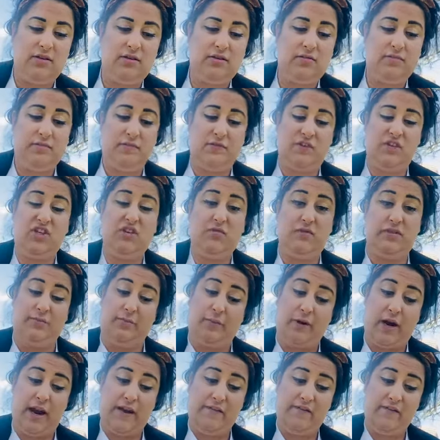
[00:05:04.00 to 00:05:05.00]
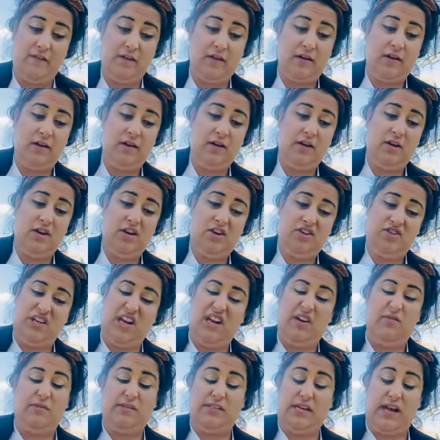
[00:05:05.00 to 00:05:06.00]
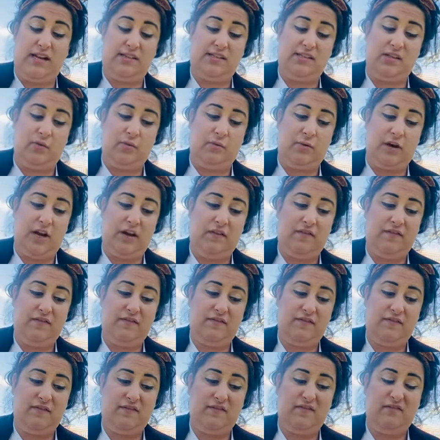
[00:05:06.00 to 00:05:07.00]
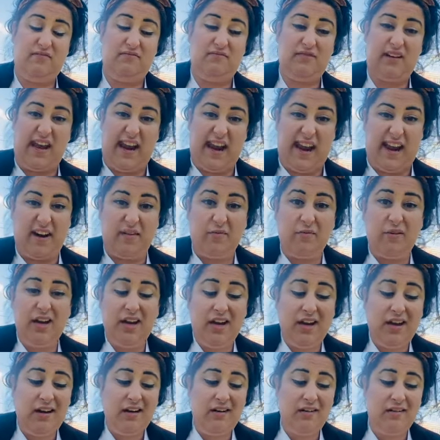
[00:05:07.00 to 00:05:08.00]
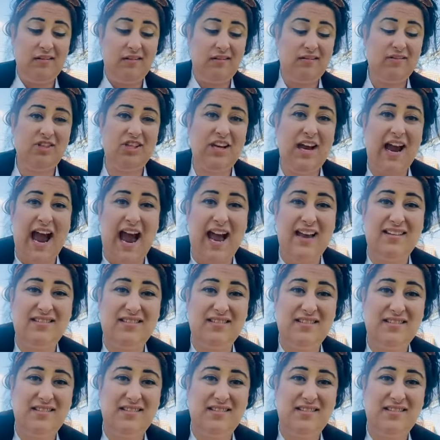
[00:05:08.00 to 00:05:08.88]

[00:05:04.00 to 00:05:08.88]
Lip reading: She was brave. Jane was not so brave. Can we? She asked.